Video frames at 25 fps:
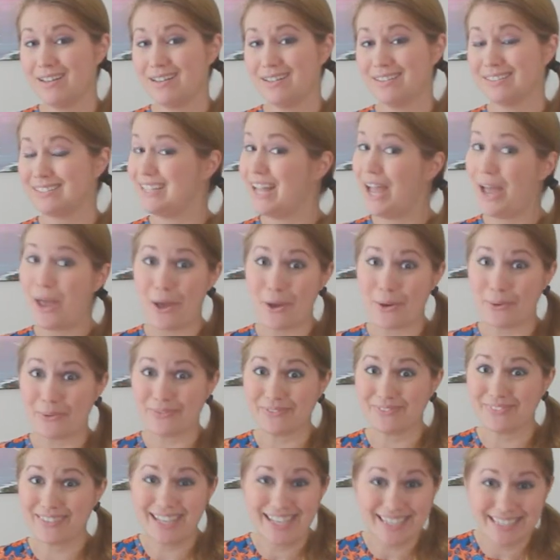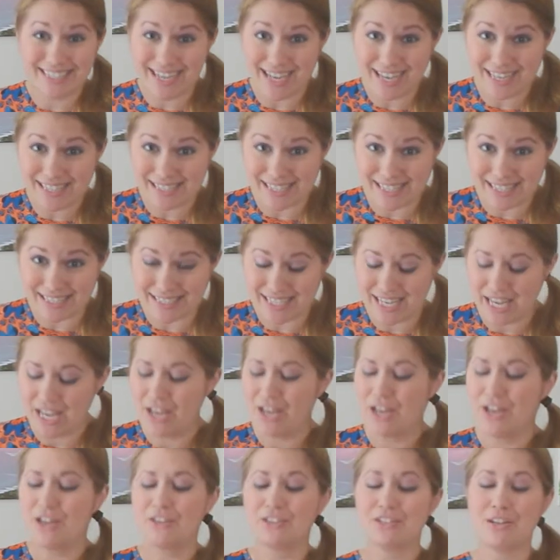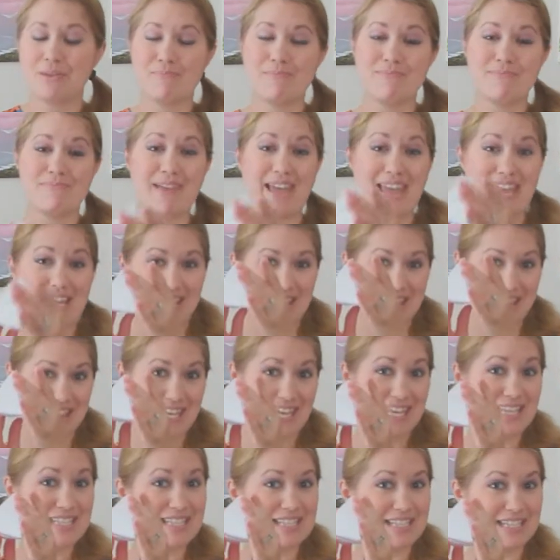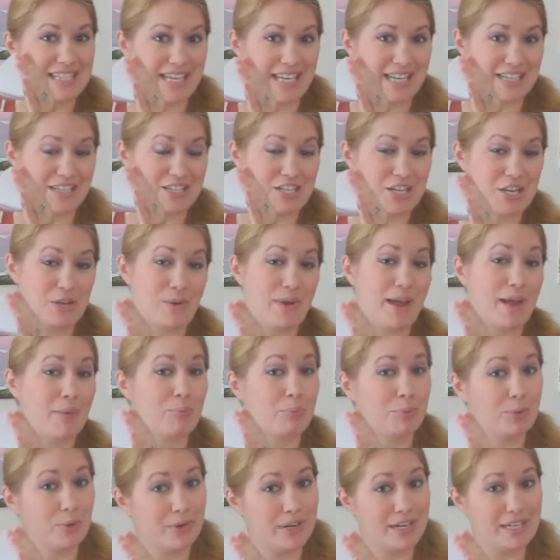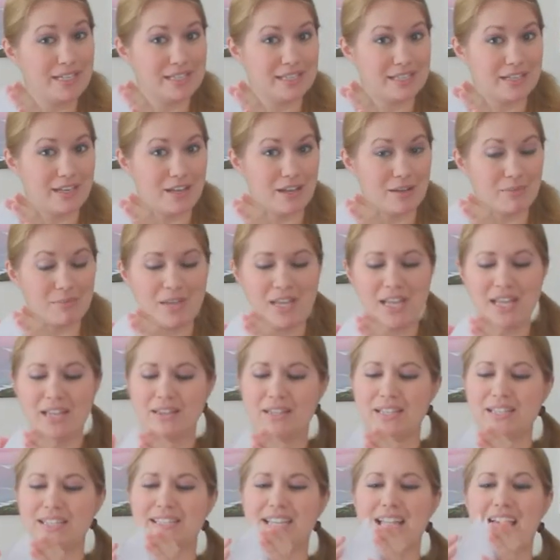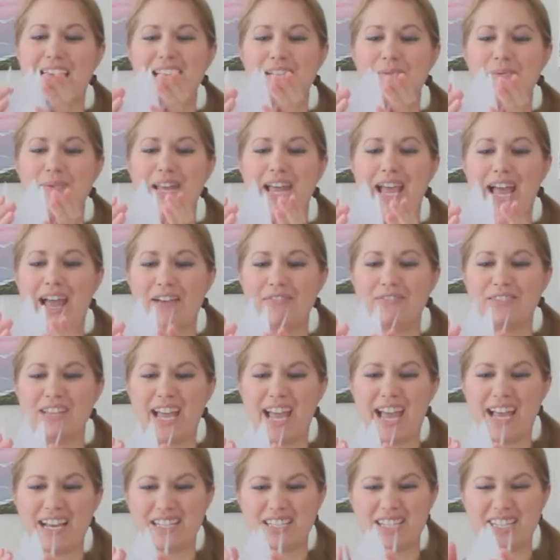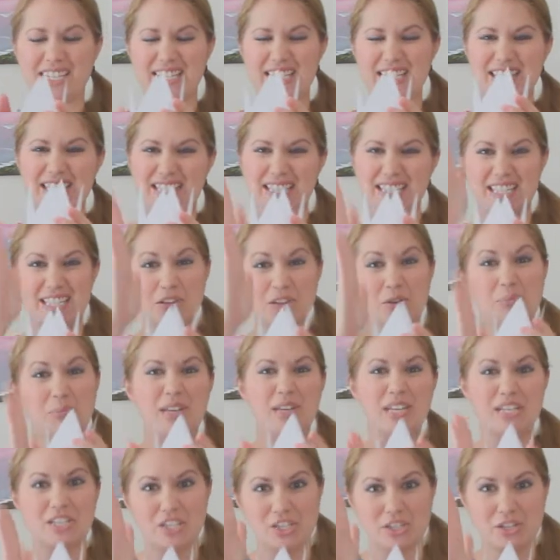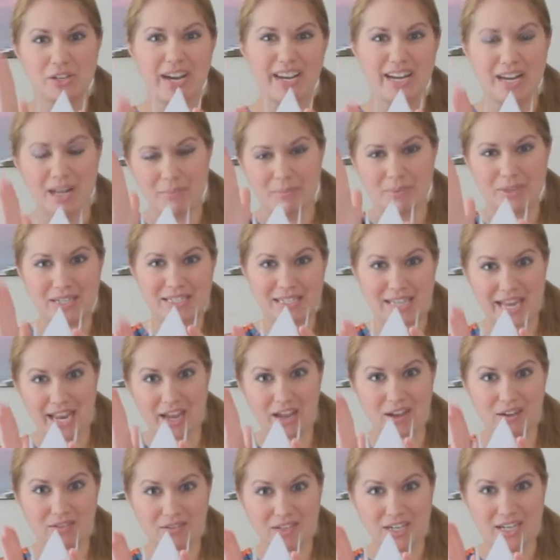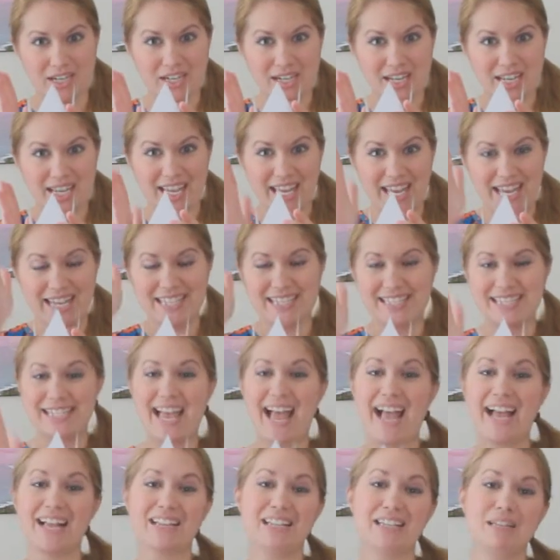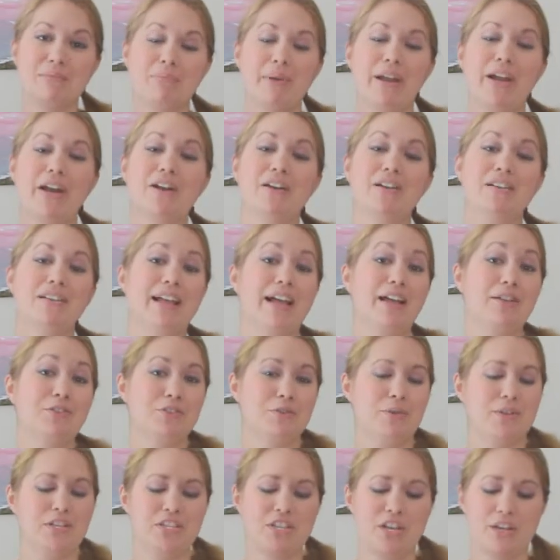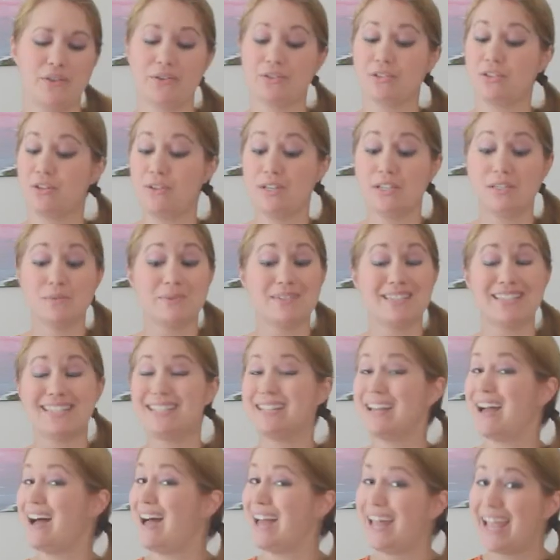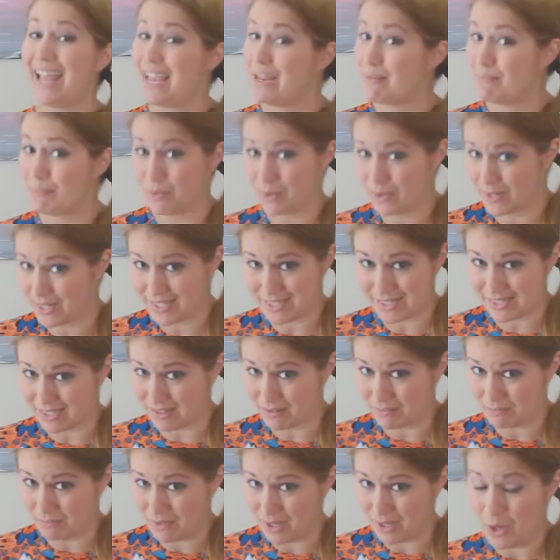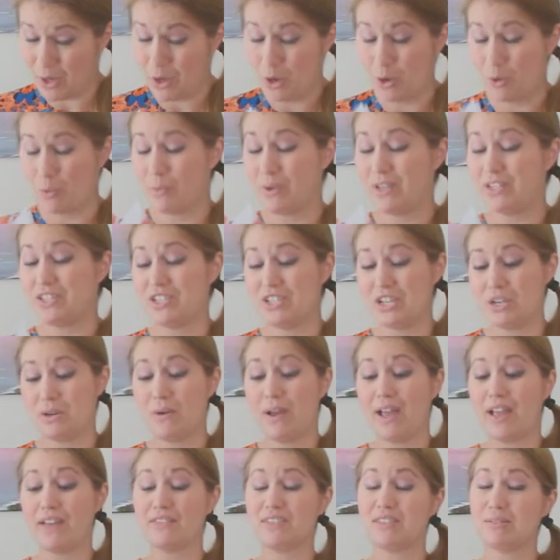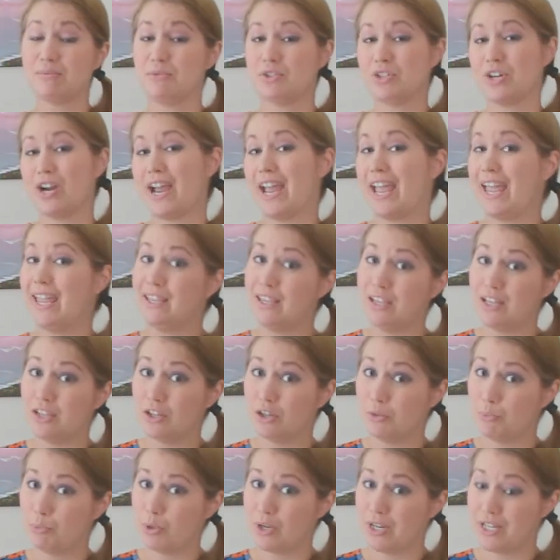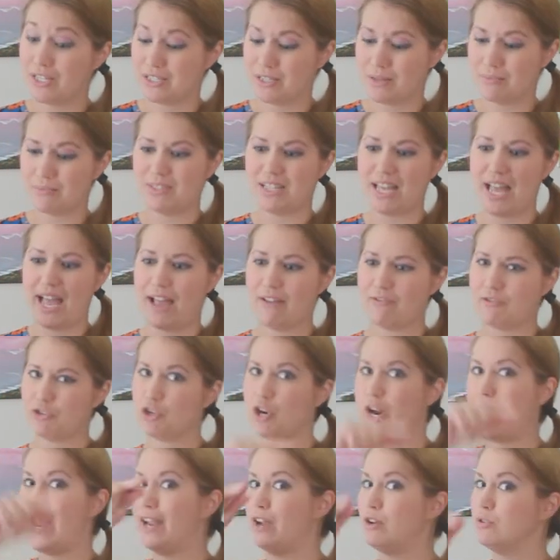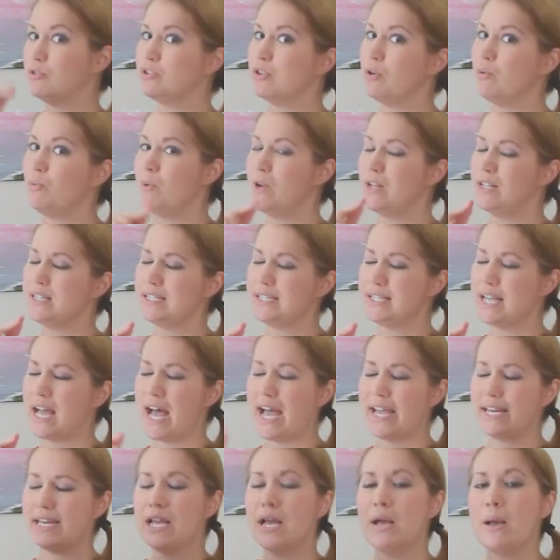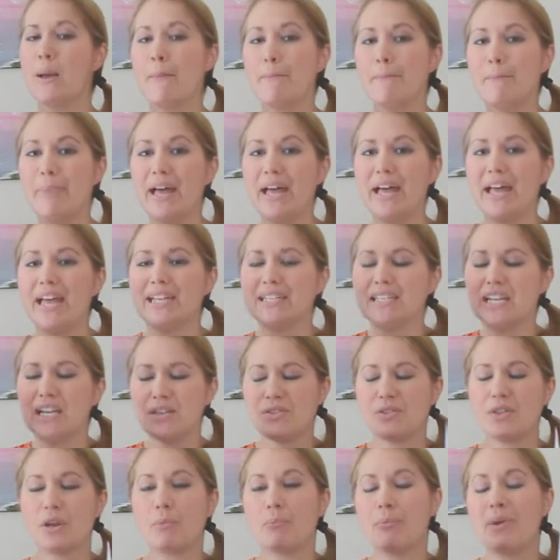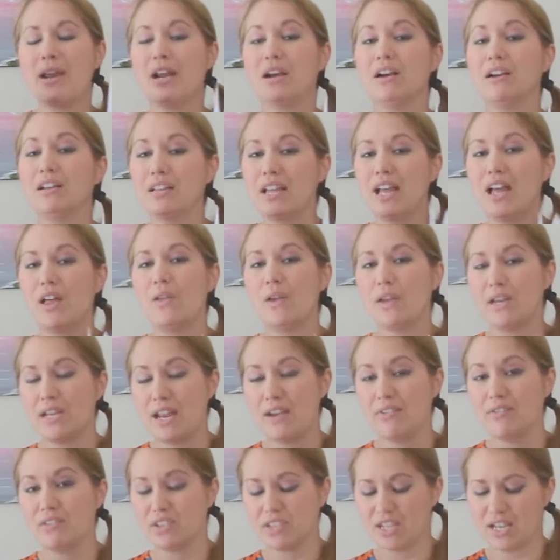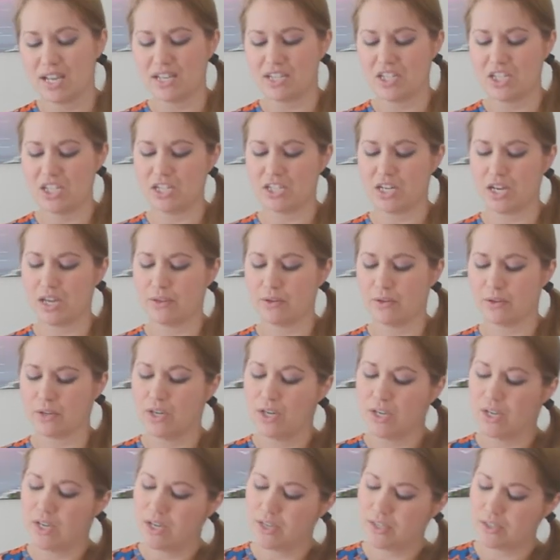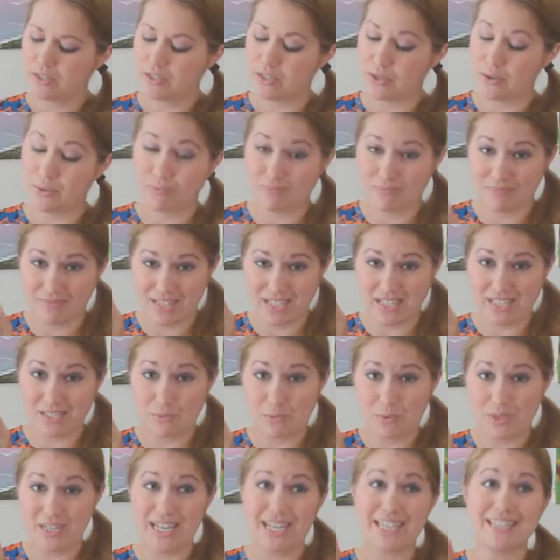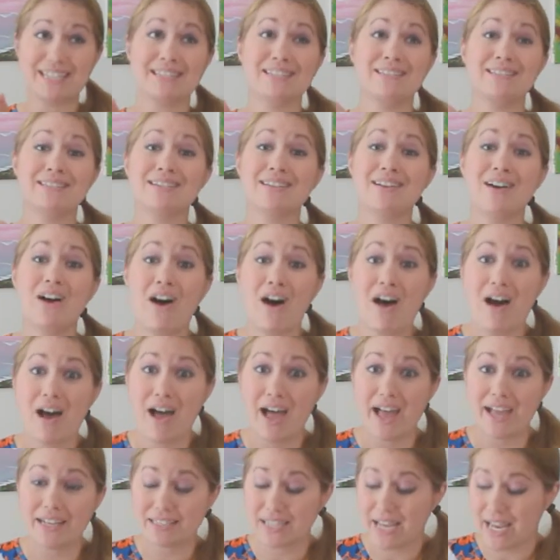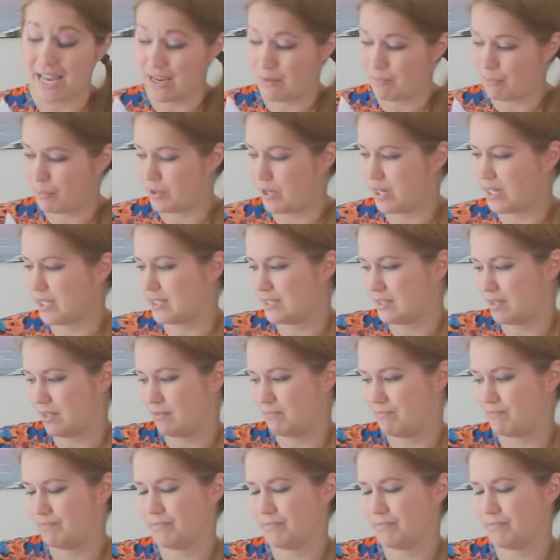No, it doesn't. To make this into a prism, the sides would have to actually still be straight up and down, exactly parallel to each other. So this one's not a prism. We do have some triangular prisms that have triangles on one side, but they're parallel, they never touch each other. So this one is not a prism.